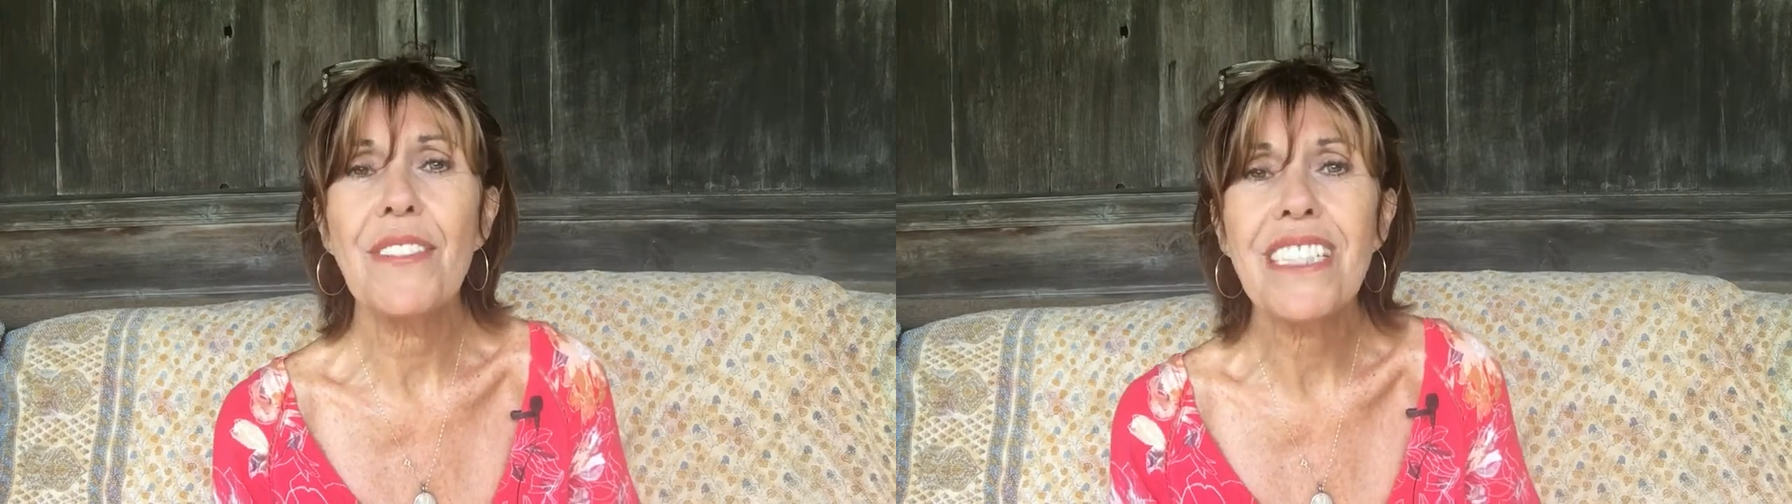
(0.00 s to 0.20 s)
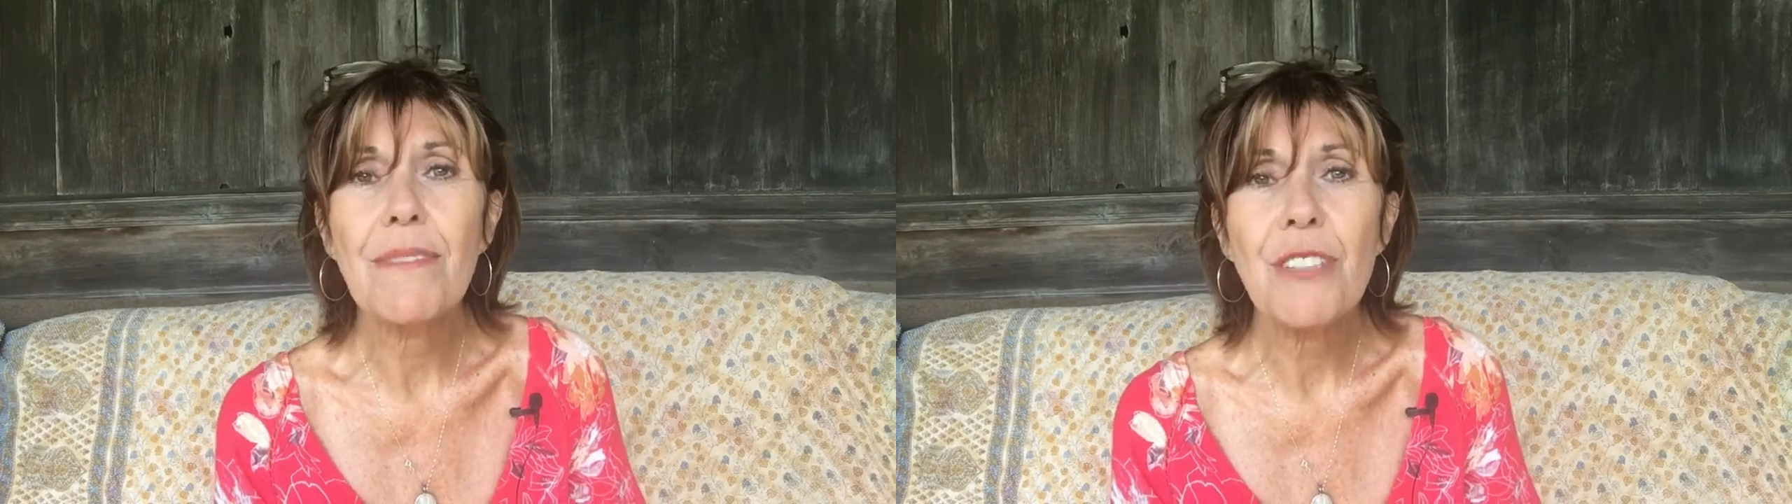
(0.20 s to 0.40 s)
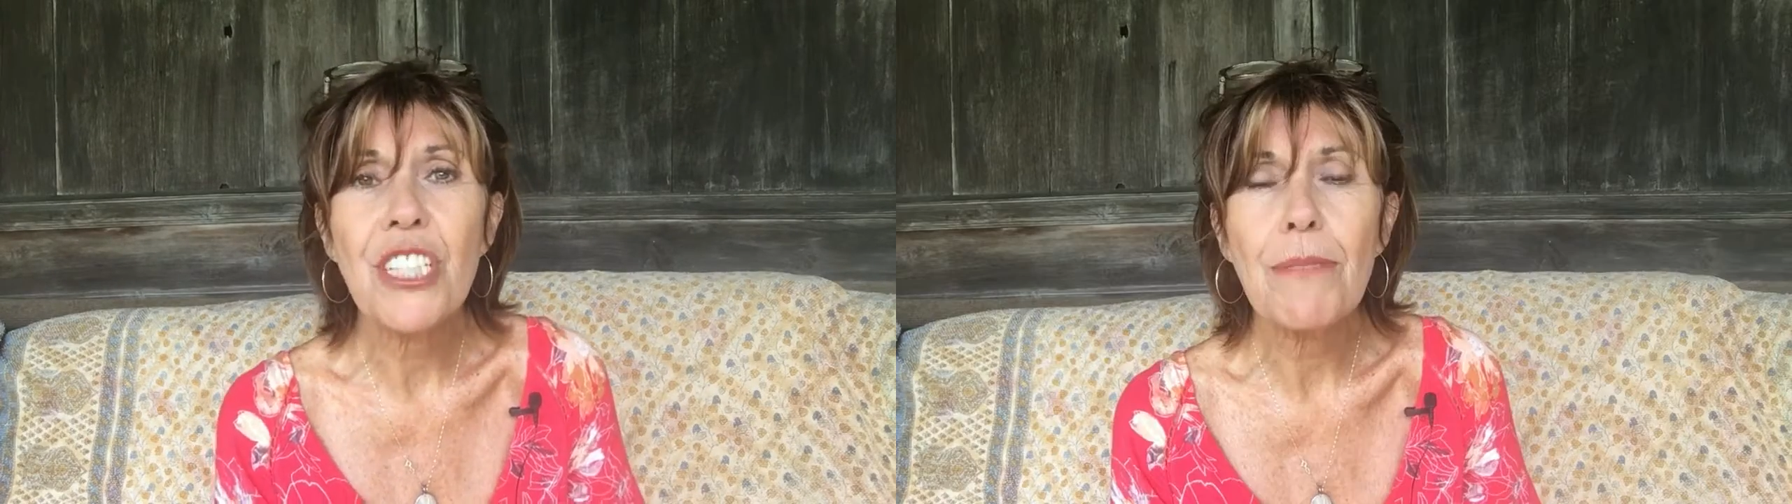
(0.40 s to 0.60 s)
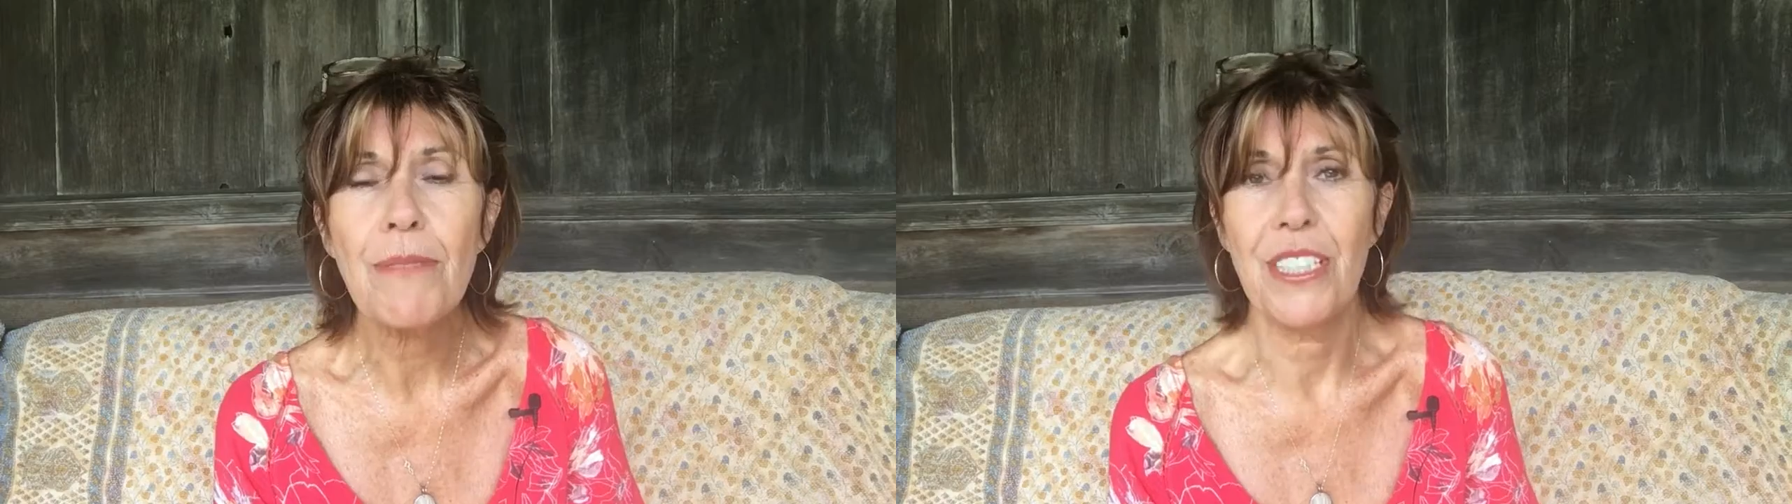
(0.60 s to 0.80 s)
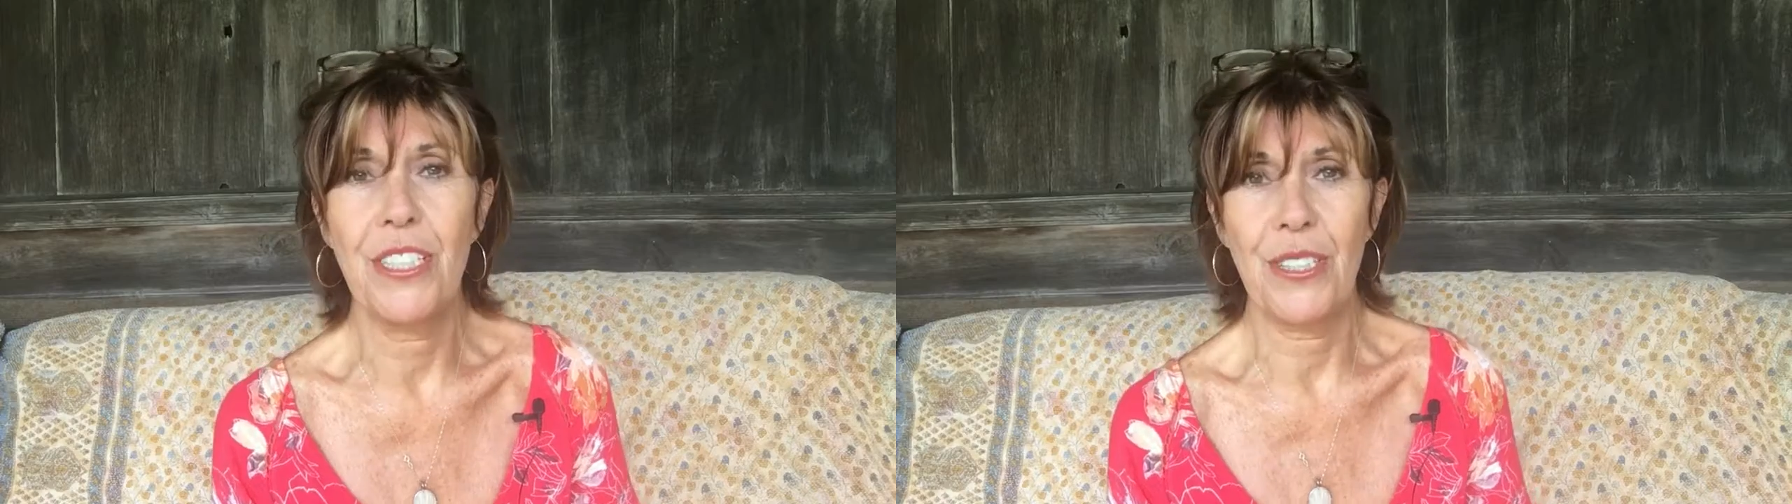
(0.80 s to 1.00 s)
Even some
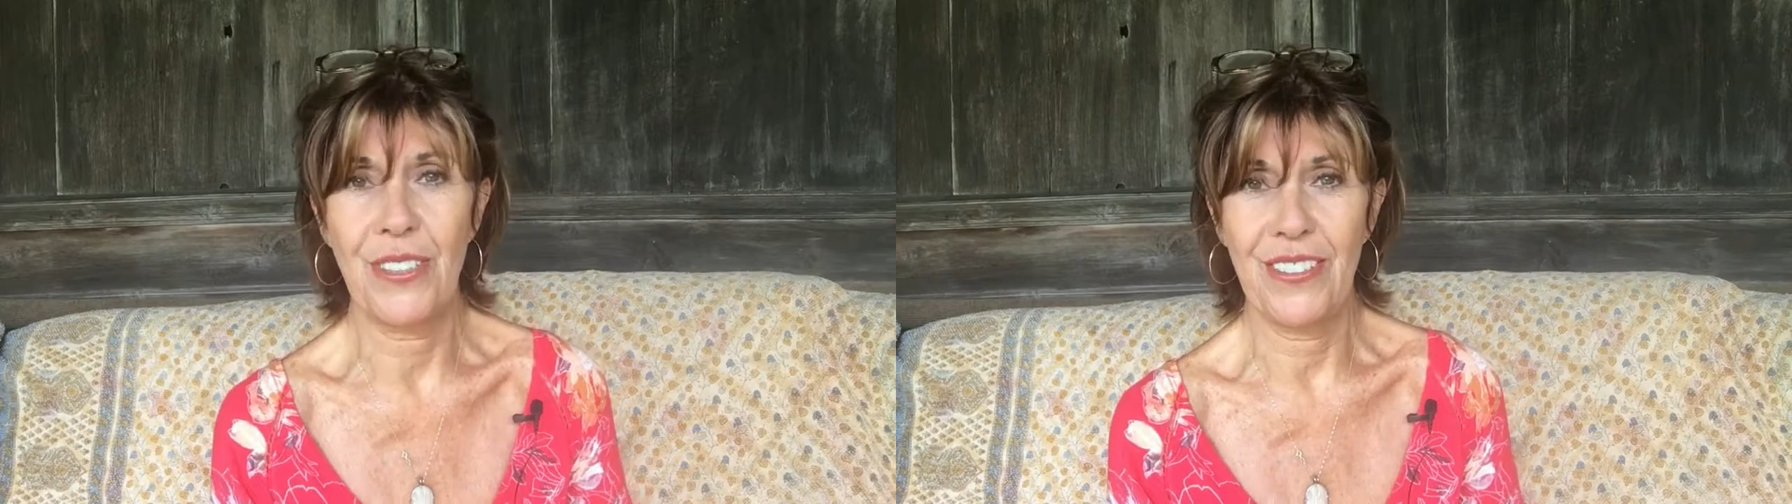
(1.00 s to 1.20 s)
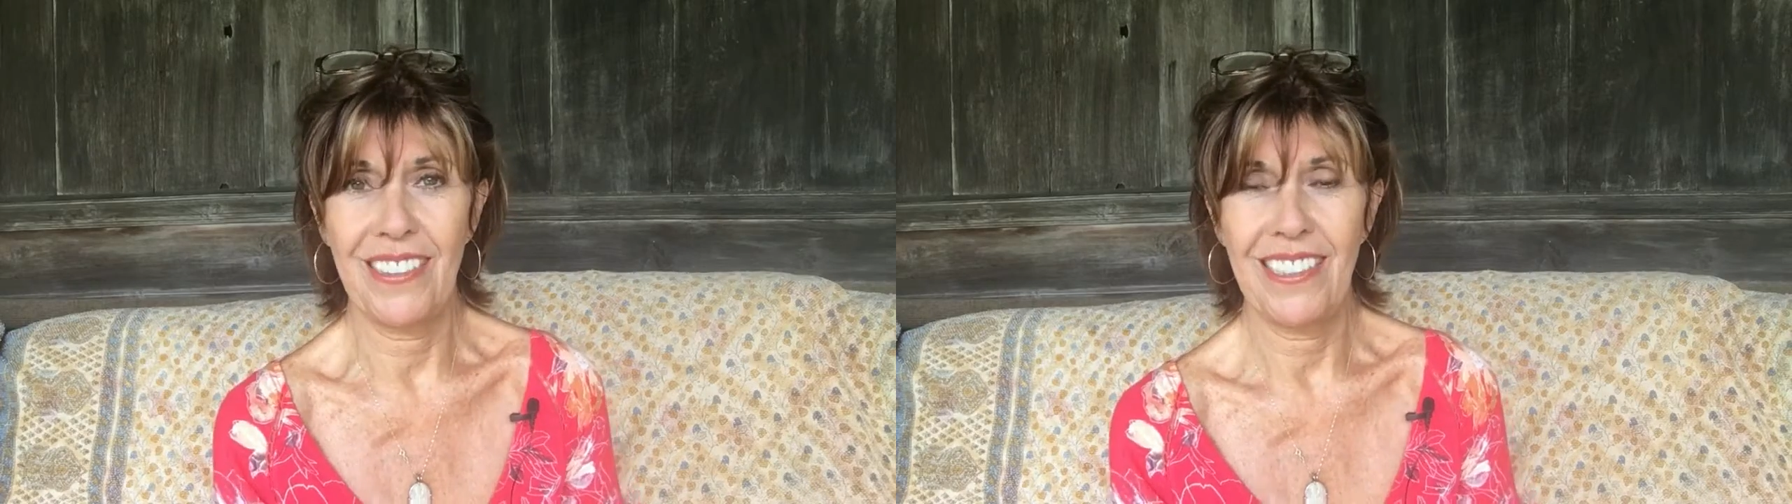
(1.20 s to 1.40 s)
chips do.